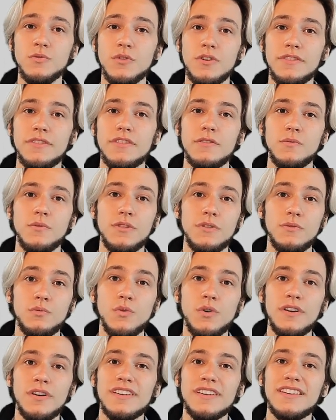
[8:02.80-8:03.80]
what, with
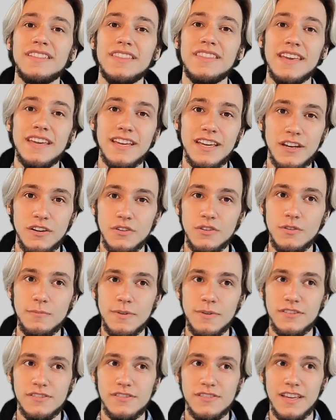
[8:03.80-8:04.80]
what they can do
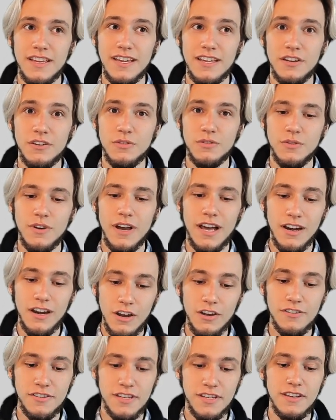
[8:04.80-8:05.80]
because they can do a
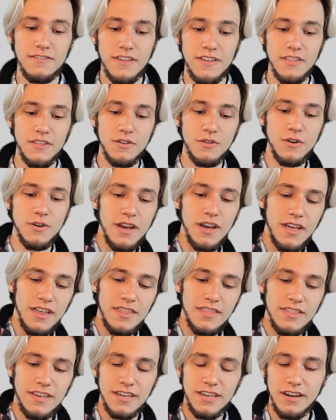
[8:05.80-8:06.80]
lot even though
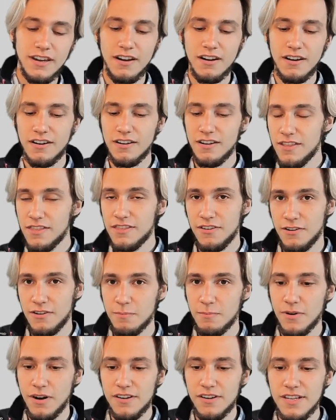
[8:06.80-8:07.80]
they are third
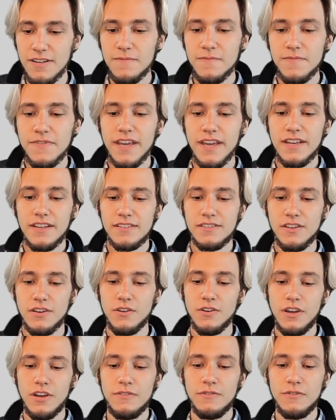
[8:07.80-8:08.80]
party.
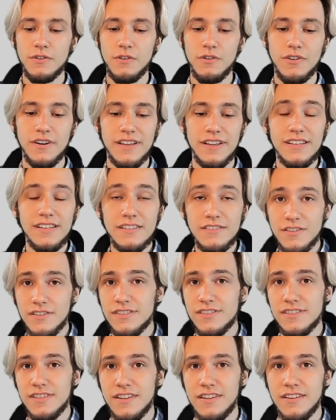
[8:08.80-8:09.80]
So if you're
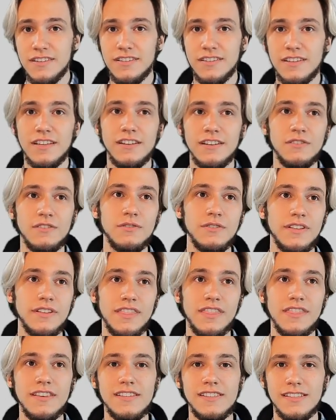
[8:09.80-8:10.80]
interested in
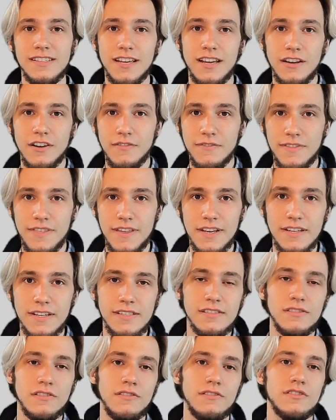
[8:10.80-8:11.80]
doing these kind of
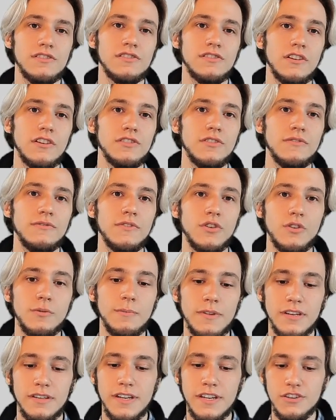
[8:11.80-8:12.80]
things, there's lots of
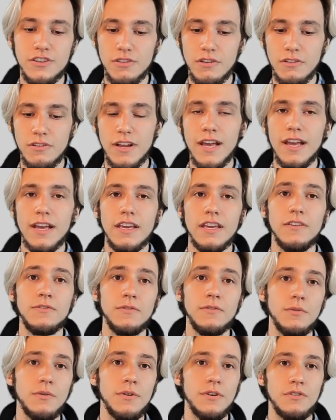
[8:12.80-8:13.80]
documentation. If
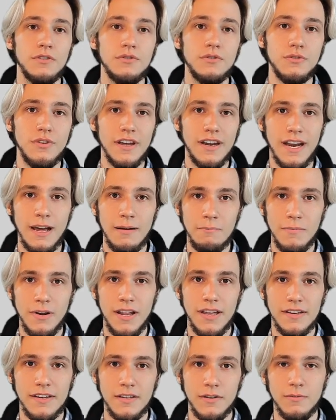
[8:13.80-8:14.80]
you want to do an
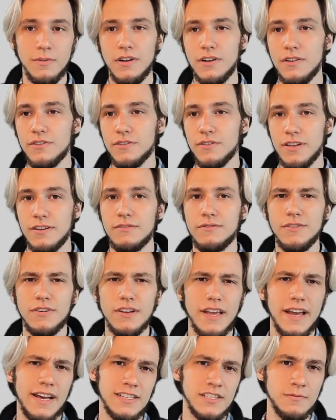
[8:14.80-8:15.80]
applet, well, you can
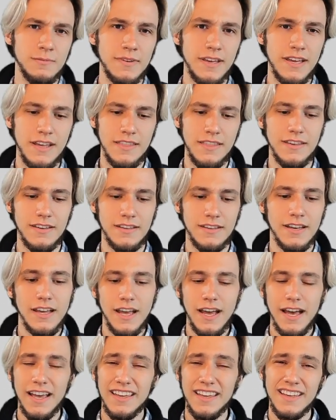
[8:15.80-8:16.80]
really ask me. I think
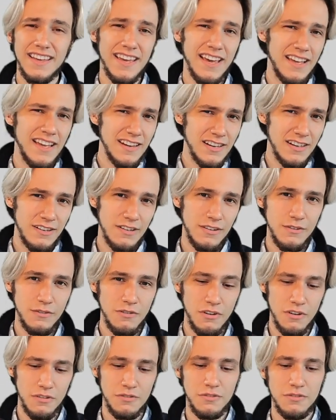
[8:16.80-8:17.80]
I kind of know
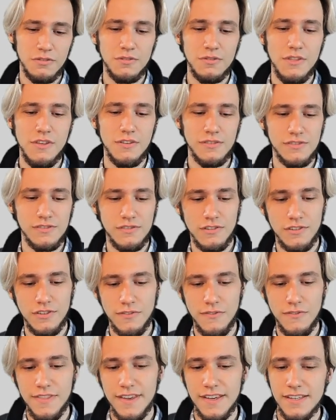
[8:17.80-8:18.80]
how to do those sort
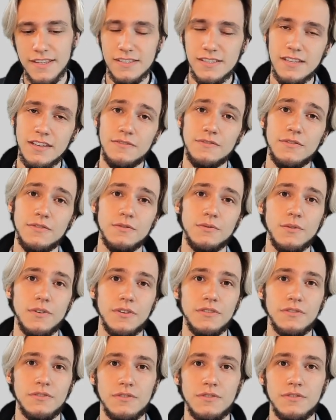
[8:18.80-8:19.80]
of things. If you
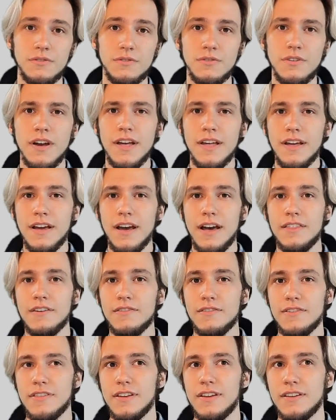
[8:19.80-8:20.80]
want to do
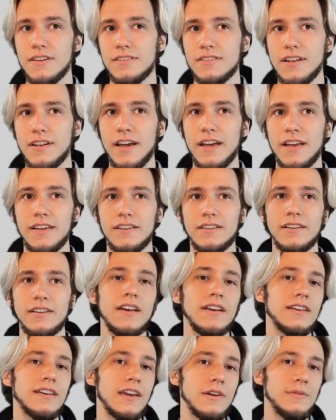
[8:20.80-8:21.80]
other things like
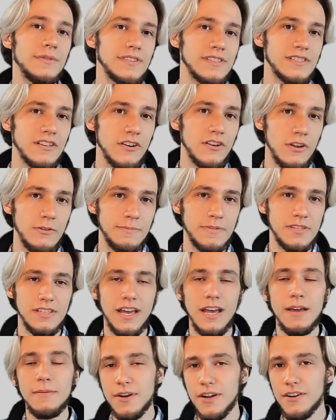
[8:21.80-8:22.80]
Kwin scripts,
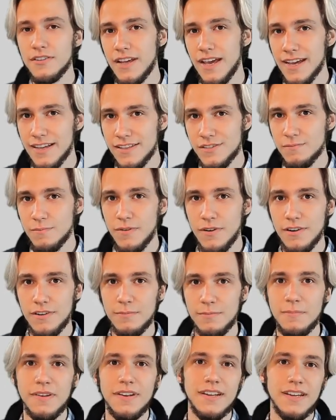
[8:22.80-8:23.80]
I'm not
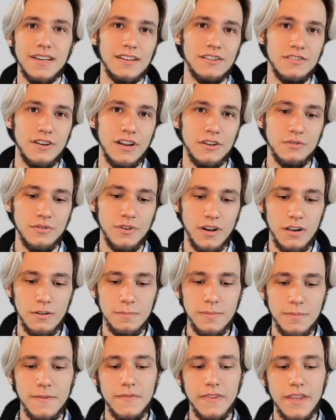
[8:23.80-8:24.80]
expert, but I can try to
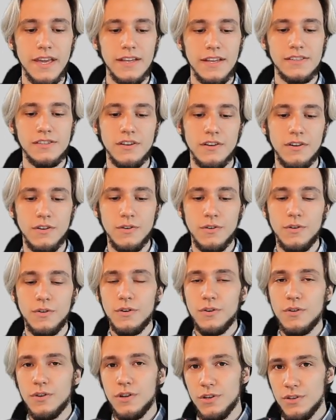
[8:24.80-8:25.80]
help.
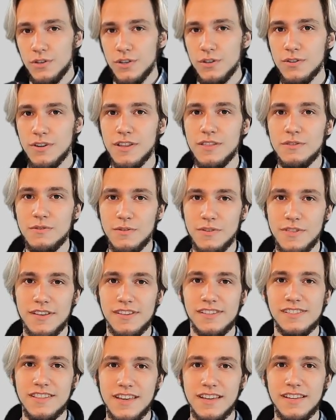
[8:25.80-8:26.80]
So you can do
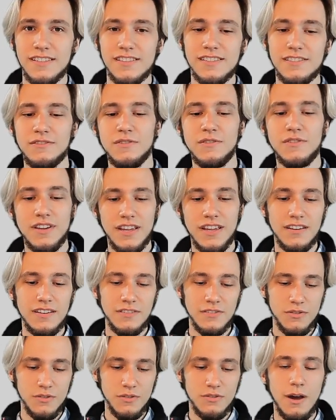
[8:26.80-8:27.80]
these things. You
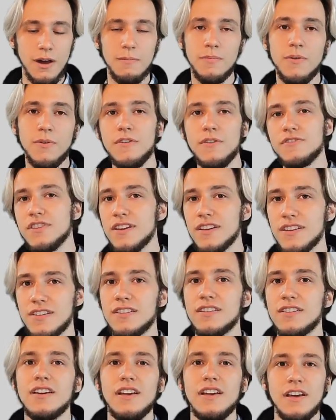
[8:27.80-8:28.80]
can do a
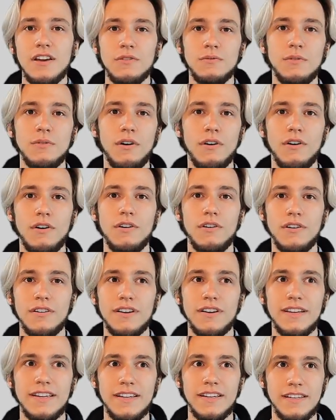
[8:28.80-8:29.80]
project where
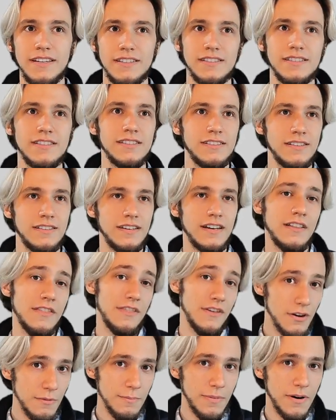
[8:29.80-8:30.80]
it's
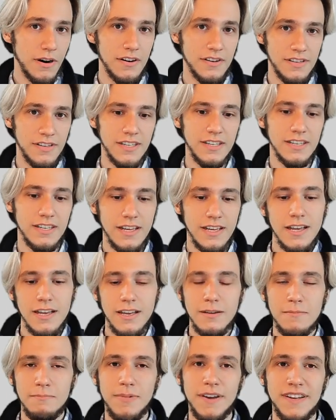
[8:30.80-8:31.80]
third party
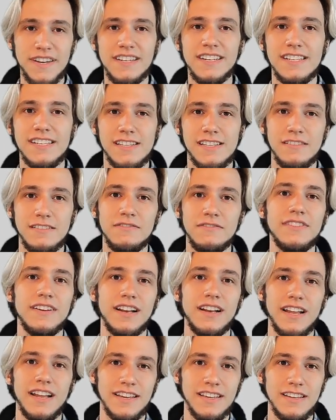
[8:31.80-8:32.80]
but it doesn't
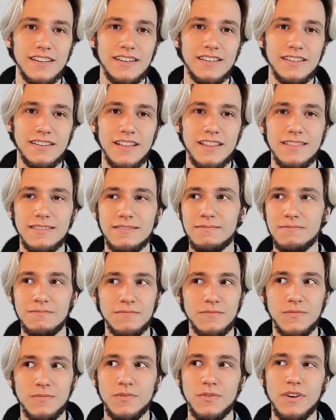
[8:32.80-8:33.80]
feel like it. And
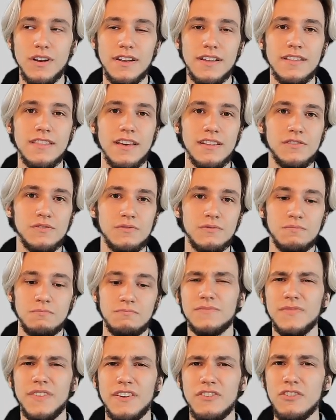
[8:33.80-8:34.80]
really, that's
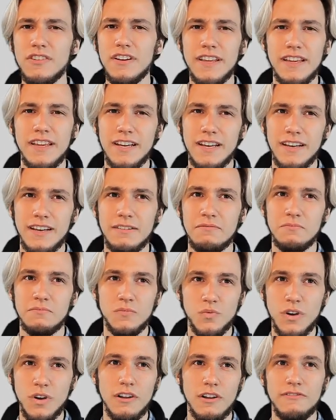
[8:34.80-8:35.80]
really uh,
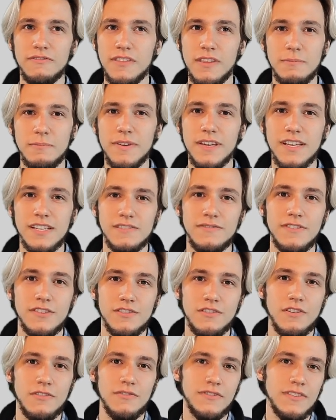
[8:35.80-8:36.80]
one of the biggest
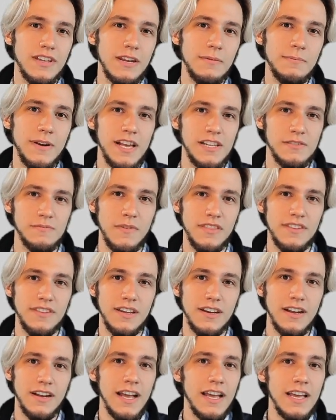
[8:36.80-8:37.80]
feature of KDE Plasma
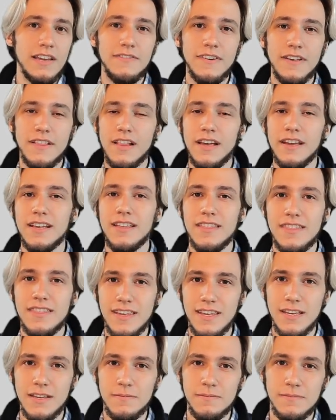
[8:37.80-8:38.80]
And Even like
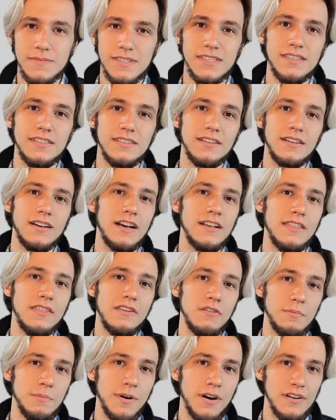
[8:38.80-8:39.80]
themes,
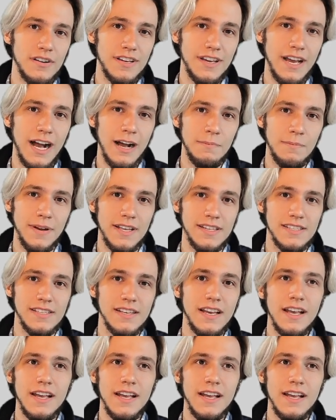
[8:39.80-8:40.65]
third-party applets,